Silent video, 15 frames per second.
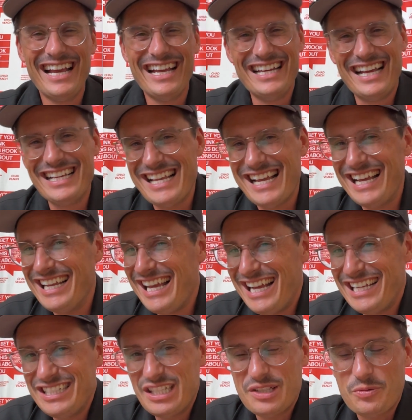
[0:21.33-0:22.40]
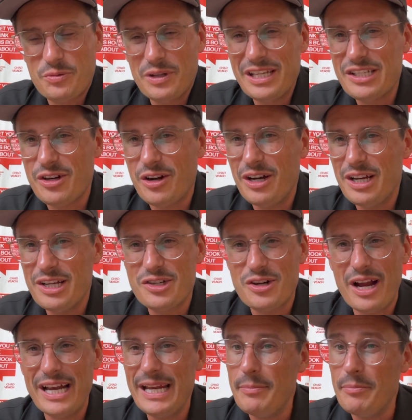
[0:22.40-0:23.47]
And I just really started
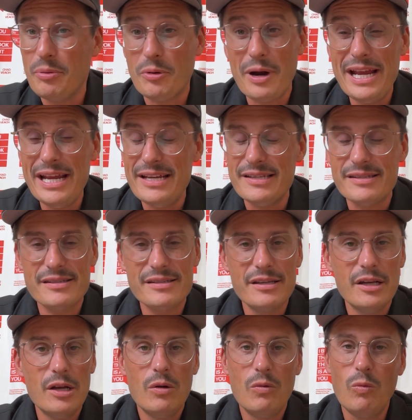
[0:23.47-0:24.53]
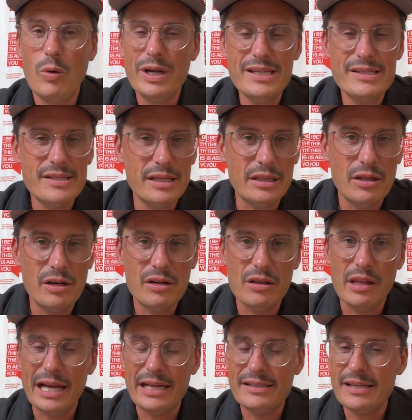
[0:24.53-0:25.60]
trying to embrace, what does it look
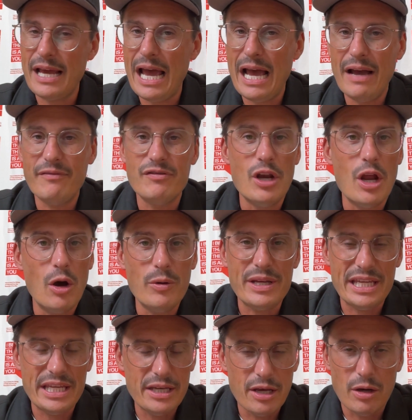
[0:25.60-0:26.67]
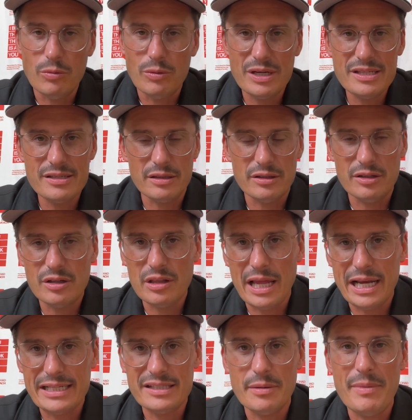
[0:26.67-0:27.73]
like to have no ego? What does it look
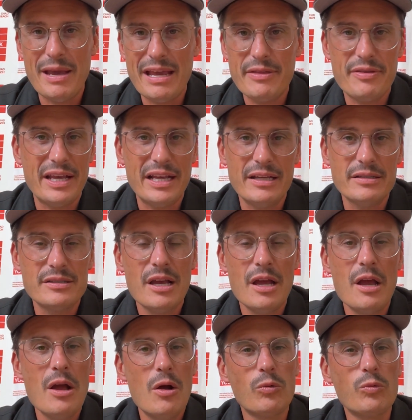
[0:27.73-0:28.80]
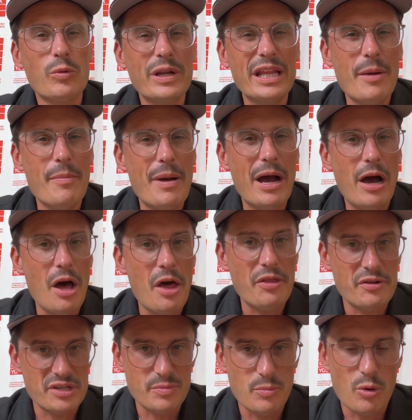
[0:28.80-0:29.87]
like to make things really about
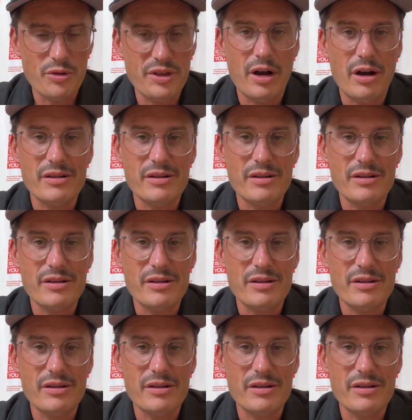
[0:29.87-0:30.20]
others more than